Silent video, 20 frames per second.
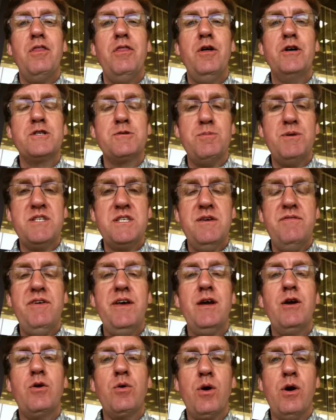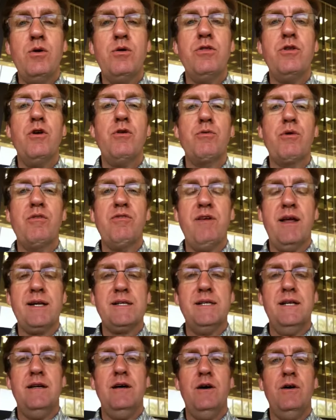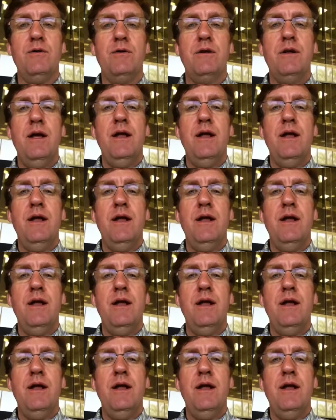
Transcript: the specific growth you're reflecting on.